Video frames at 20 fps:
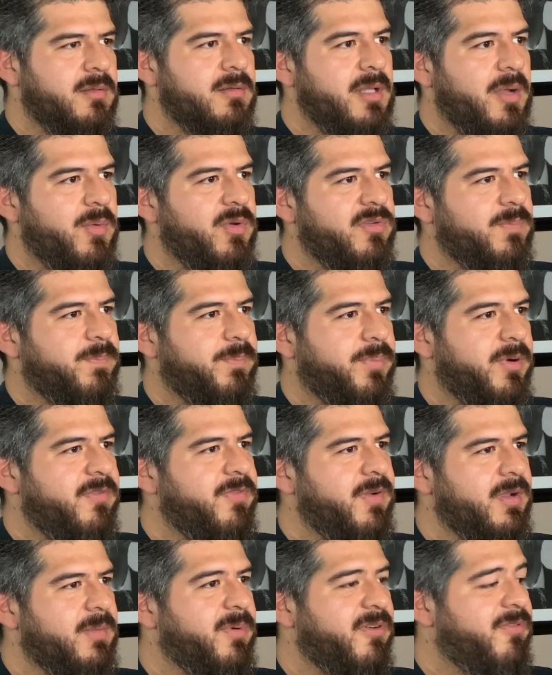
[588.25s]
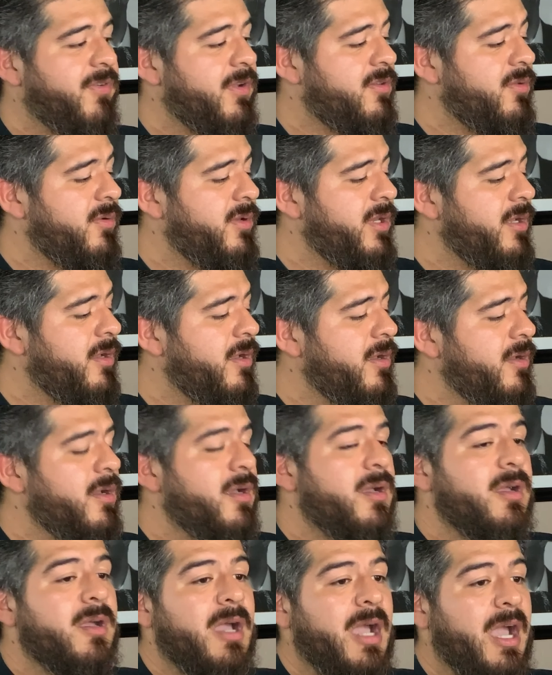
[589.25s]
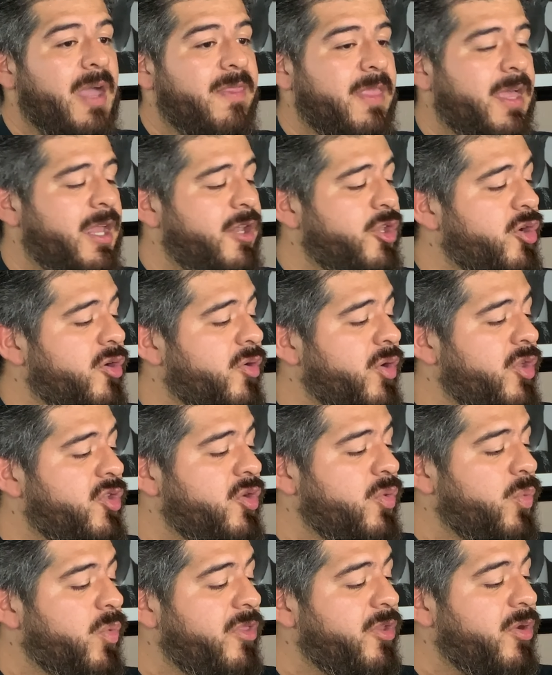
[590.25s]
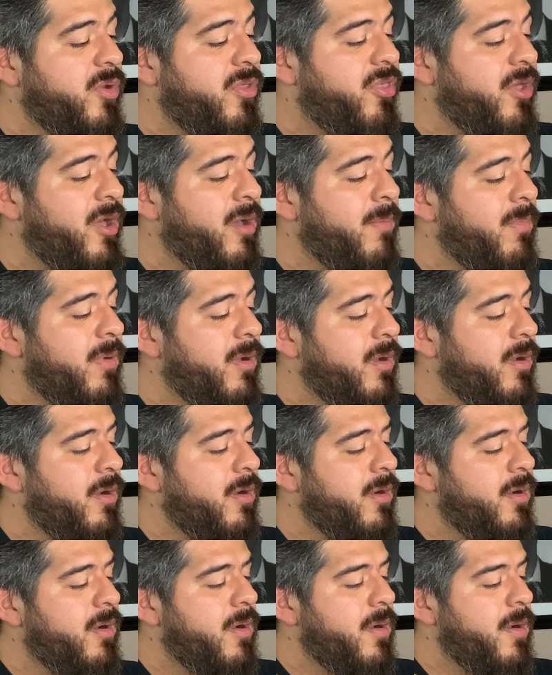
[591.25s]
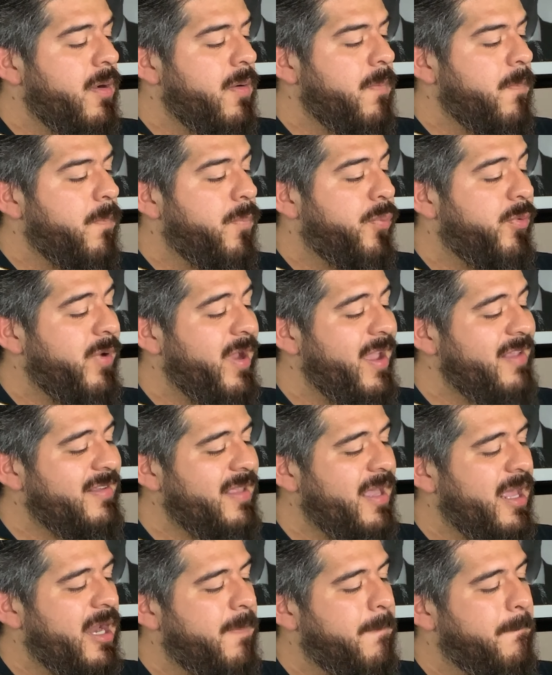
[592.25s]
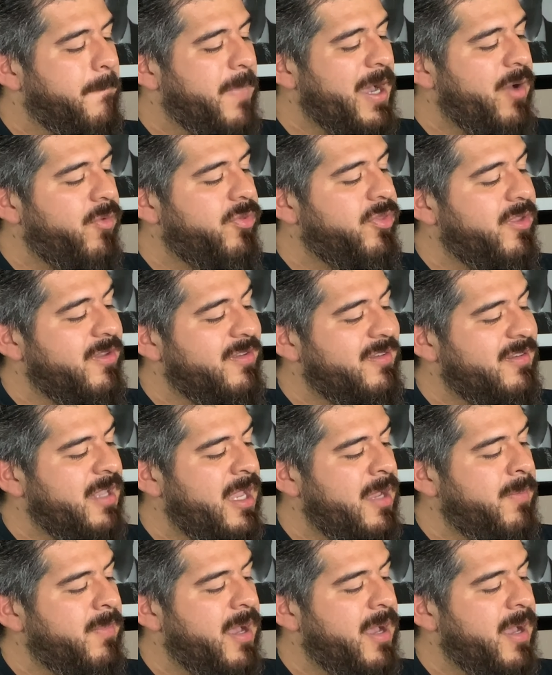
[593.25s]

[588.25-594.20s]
That was perfect, perfect tuning. And then you're going to, with your thumb, press at about the same